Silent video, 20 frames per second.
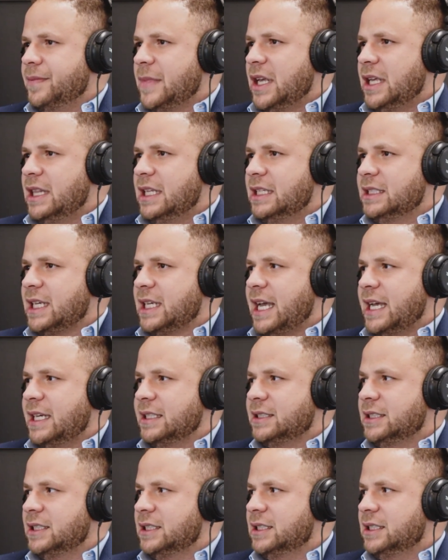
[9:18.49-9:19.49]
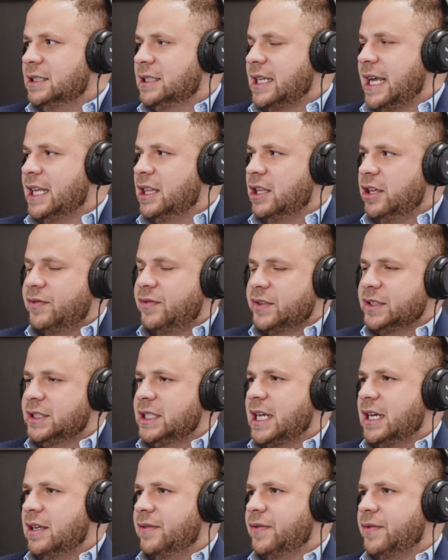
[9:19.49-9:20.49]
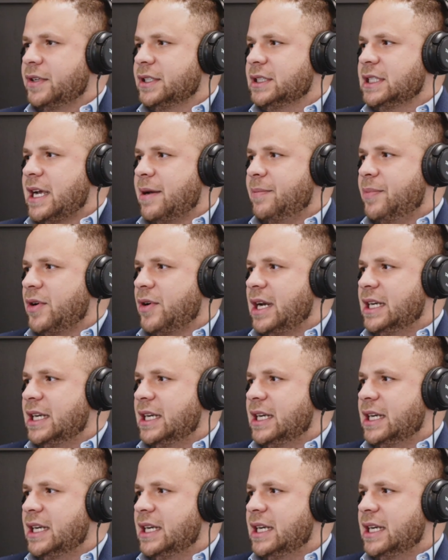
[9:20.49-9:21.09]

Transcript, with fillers: In this case is Andy Frizella, for example.